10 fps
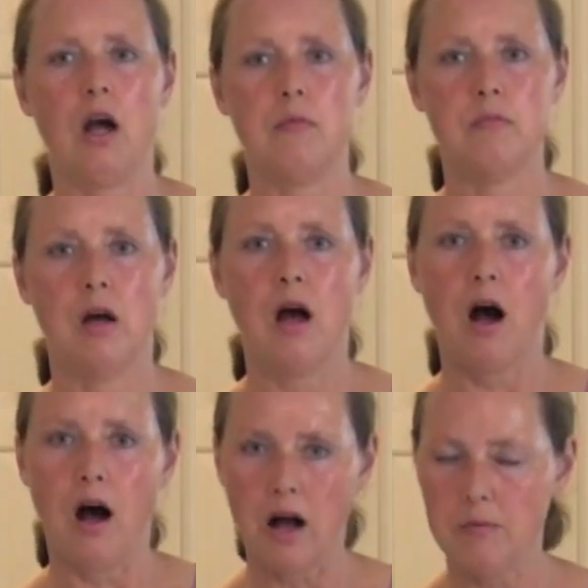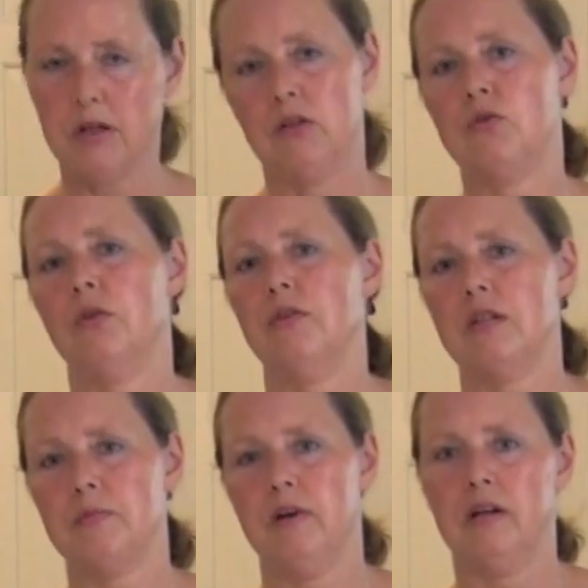I'm in control of
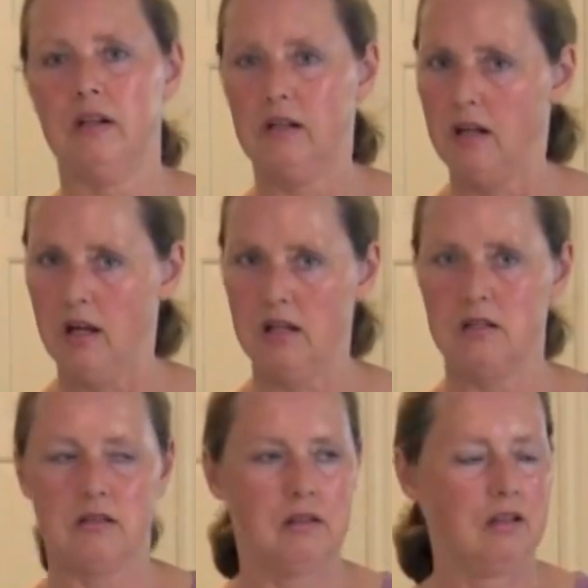this body, and